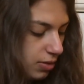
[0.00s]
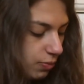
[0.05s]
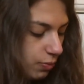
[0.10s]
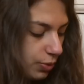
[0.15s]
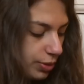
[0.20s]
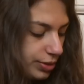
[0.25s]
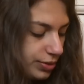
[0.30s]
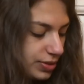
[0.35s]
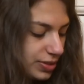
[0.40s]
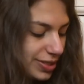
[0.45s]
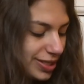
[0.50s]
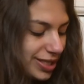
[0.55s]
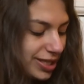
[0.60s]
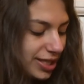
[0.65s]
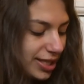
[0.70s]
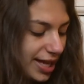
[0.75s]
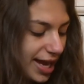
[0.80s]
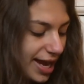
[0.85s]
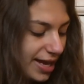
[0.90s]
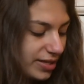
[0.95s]
once
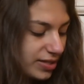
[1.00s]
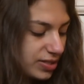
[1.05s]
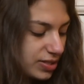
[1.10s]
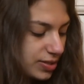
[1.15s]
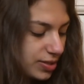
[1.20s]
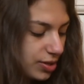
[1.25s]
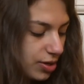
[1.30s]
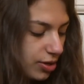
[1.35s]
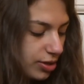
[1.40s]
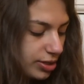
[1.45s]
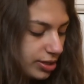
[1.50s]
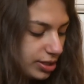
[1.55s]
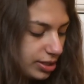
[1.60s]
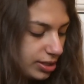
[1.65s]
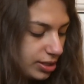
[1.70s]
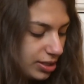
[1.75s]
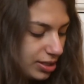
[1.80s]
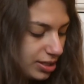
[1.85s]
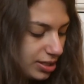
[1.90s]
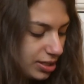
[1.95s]
class
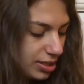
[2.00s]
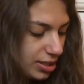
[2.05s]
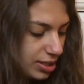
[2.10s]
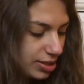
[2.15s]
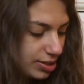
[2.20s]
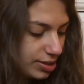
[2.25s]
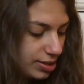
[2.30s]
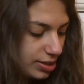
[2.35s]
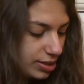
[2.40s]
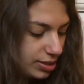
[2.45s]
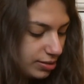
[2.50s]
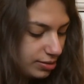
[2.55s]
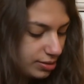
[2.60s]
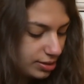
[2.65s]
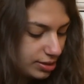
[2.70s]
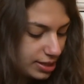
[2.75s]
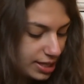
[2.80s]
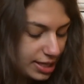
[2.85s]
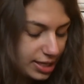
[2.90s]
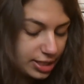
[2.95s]
started,
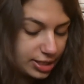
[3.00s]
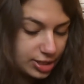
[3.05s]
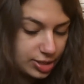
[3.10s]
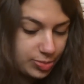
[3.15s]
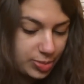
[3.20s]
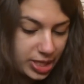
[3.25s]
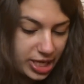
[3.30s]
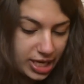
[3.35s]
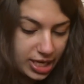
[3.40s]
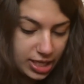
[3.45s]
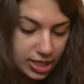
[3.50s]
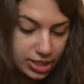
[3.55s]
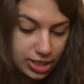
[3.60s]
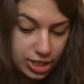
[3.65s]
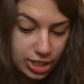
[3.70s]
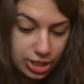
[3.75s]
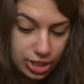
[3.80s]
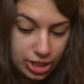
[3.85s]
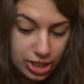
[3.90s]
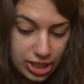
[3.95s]
things began
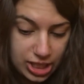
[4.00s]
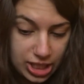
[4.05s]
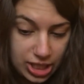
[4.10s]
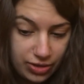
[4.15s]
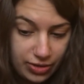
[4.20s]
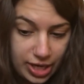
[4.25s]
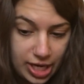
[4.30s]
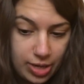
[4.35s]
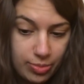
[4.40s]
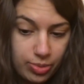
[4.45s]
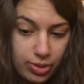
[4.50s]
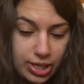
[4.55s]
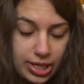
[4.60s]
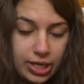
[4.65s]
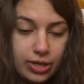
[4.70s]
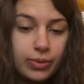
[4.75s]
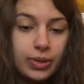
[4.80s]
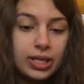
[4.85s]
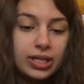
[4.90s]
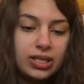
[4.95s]
to deteriorate
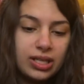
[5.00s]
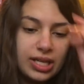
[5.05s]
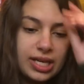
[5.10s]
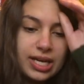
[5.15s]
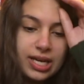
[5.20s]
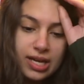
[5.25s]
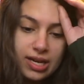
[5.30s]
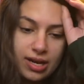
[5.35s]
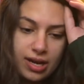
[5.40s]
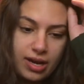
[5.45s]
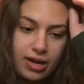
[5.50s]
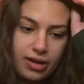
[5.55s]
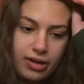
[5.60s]
pretty quickly.